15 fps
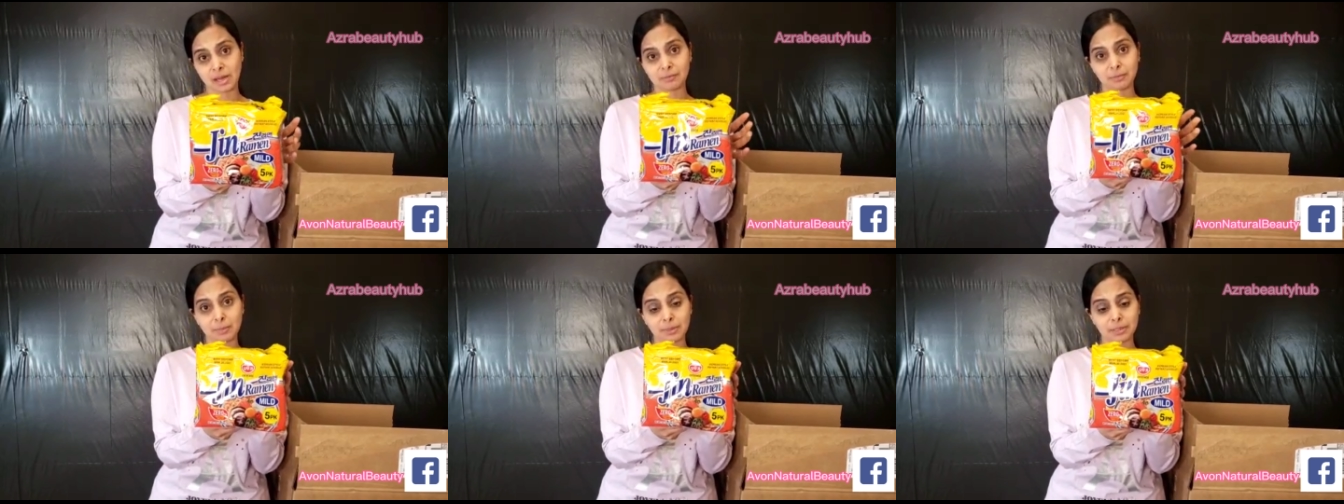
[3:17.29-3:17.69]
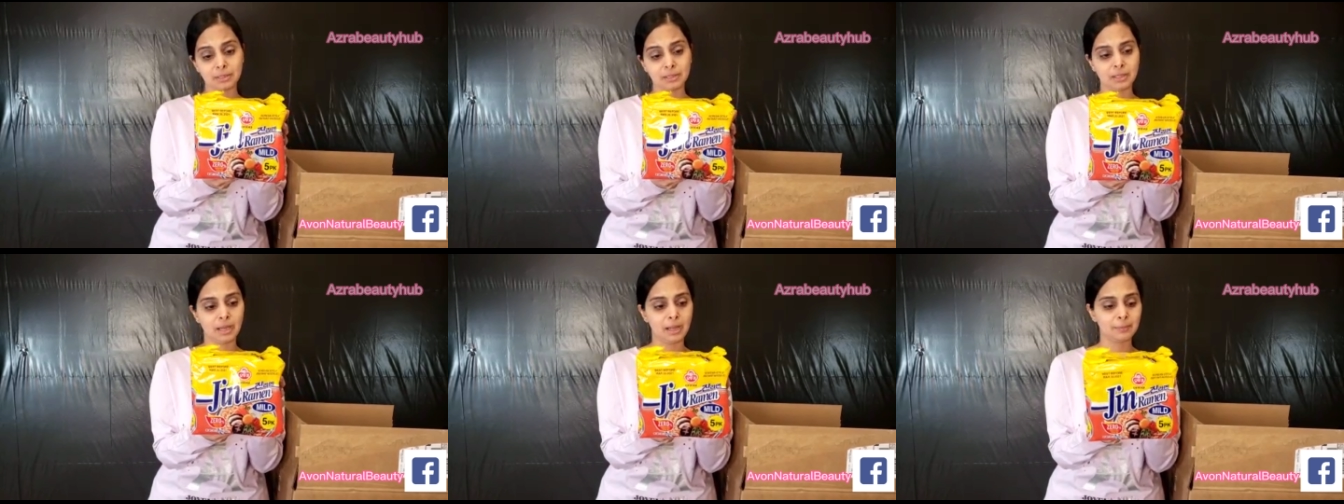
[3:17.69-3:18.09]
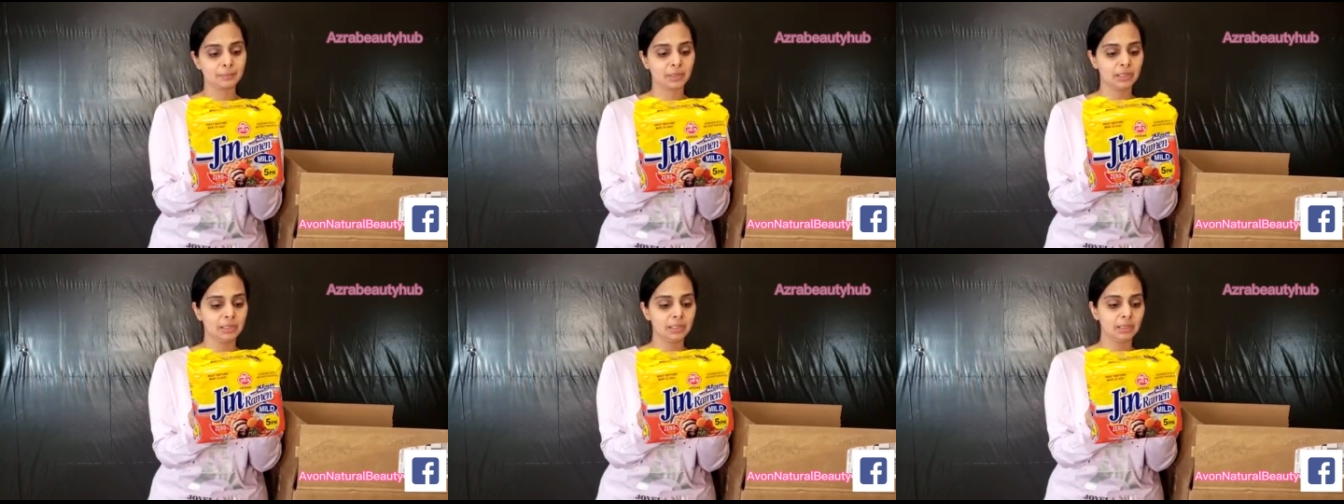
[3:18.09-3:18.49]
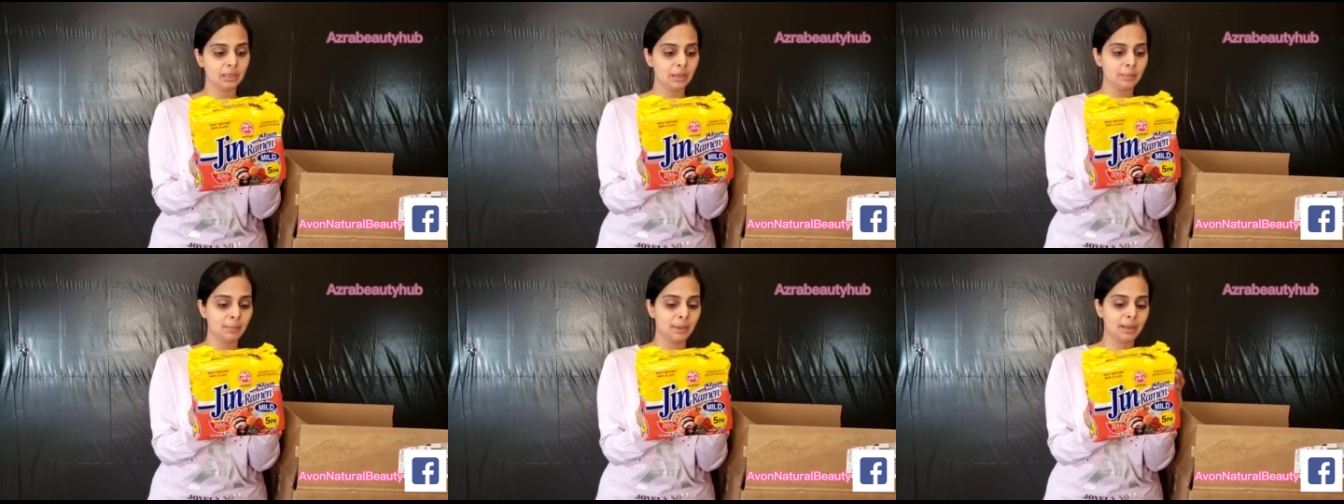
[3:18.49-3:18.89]
Everybody can eat
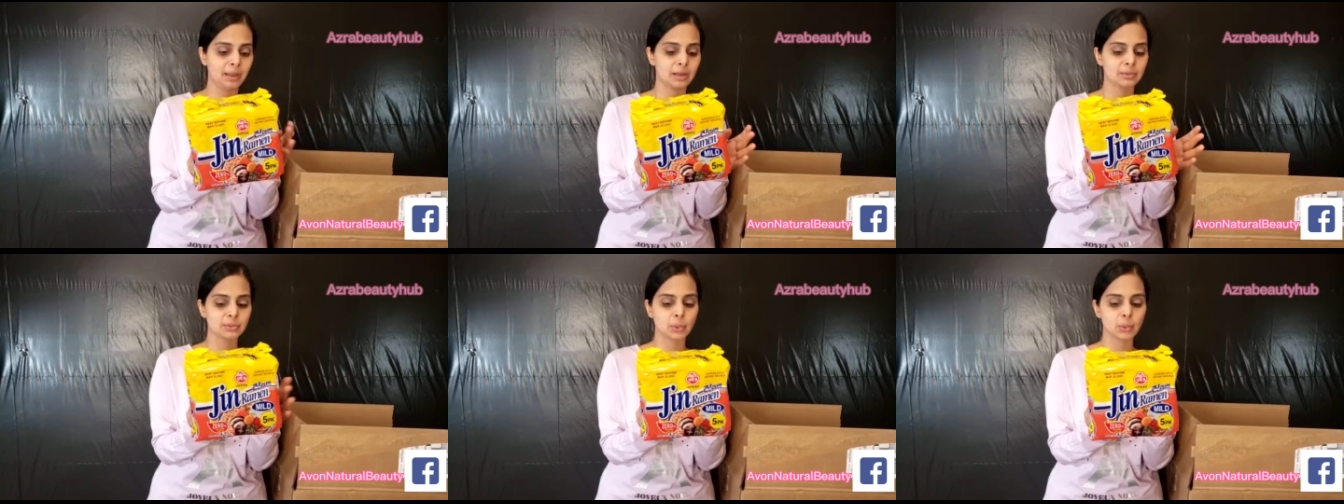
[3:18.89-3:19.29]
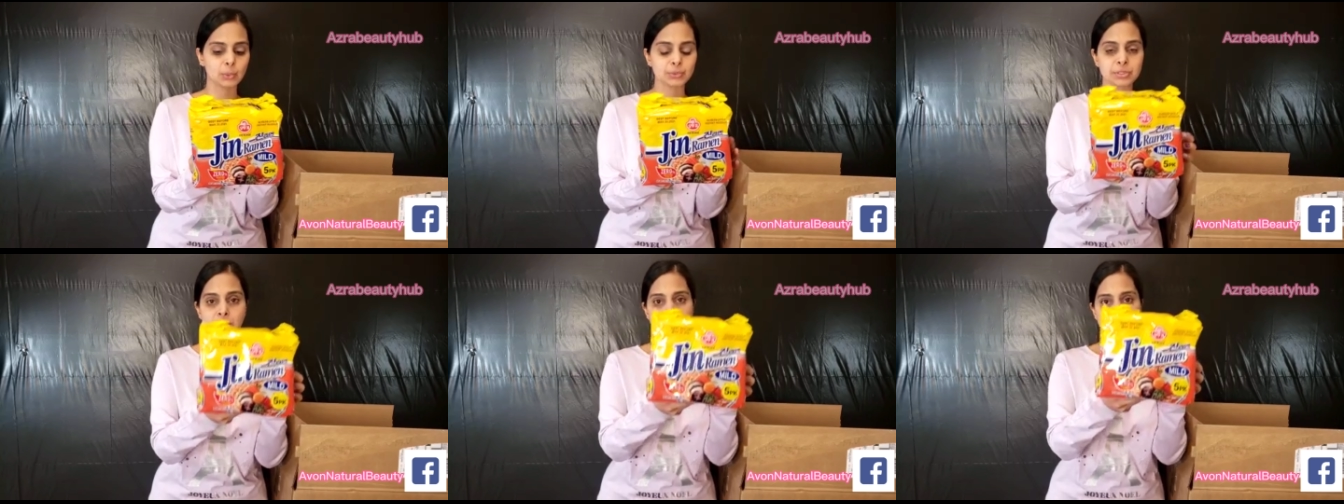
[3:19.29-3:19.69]
it in my household.